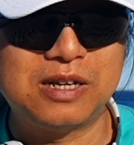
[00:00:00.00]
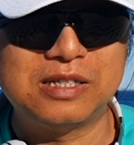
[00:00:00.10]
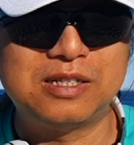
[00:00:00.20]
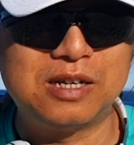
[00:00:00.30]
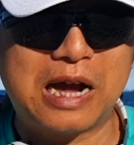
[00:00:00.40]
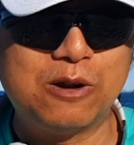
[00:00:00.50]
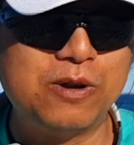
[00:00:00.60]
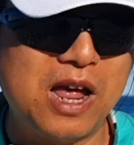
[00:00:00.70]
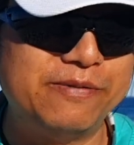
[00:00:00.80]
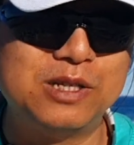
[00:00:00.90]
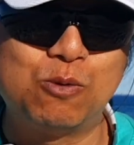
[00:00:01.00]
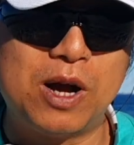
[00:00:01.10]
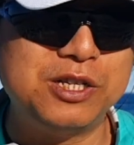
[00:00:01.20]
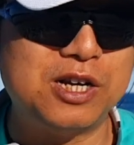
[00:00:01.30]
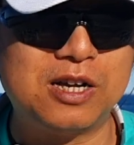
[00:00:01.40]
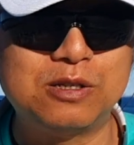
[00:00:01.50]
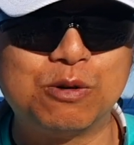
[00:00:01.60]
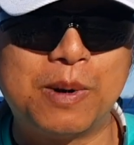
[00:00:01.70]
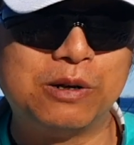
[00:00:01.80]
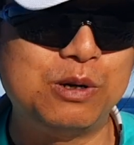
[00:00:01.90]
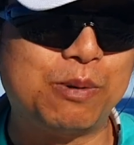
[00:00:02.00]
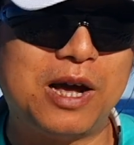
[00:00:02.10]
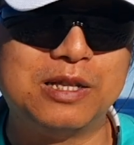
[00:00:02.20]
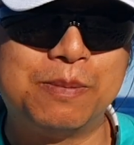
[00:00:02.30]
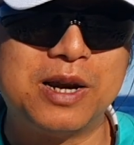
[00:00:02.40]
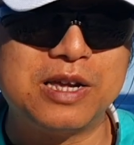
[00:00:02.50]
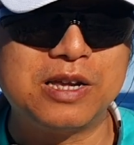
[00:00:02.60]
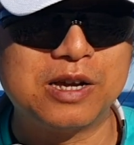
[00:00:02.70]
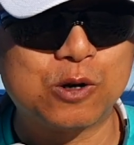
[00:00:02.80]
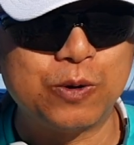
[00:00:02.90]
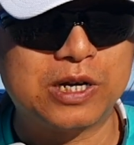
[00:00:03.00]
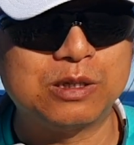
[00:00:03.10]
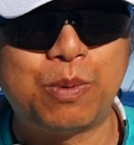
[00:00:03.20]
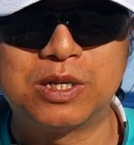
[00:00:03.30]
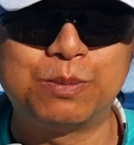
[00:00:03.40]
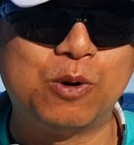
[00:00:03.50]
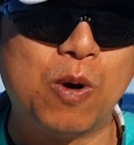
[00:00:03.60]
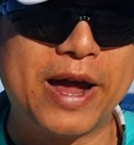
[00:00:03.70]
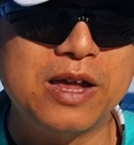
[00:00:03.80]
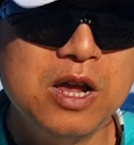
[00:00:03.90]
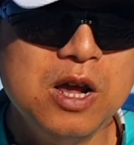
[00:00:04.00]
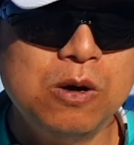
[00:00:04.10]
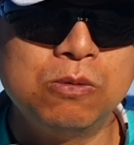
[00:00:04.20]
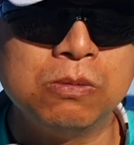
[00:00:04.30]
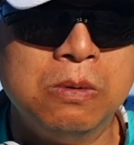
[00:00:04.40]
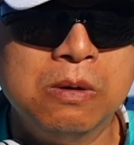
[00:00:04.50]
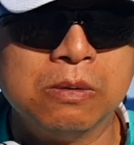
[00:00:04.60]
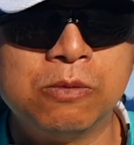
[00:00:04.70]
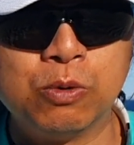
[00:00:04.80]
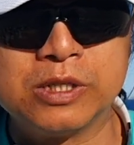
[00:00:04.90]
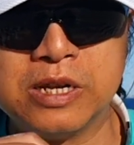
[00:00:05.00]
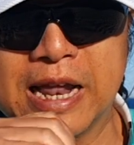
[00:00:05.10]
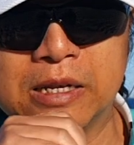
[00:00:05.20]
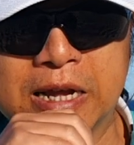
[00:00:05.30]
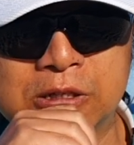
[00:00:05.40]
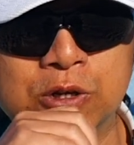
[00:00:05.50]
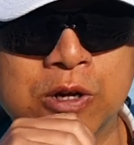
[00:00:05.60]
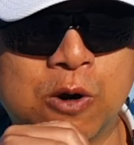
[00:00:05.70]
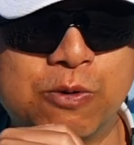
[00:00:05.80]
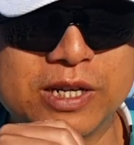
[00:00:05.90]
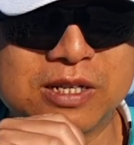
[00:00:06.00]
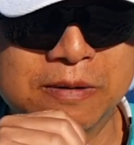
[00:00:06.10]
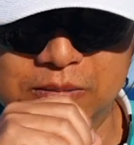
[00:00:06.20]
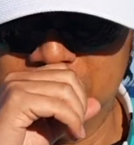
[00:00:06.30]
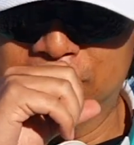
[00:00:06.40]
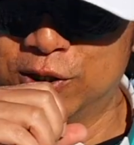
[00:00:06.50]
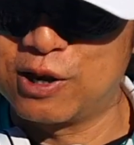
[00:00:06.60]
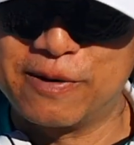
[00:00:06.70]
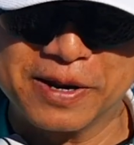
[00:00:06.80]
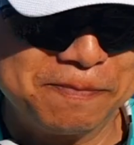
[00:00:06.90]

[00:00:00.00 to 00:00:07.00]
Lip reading: this, I only have this one chance to multiply the money in the quickest possible way with next to no risk. Sorry,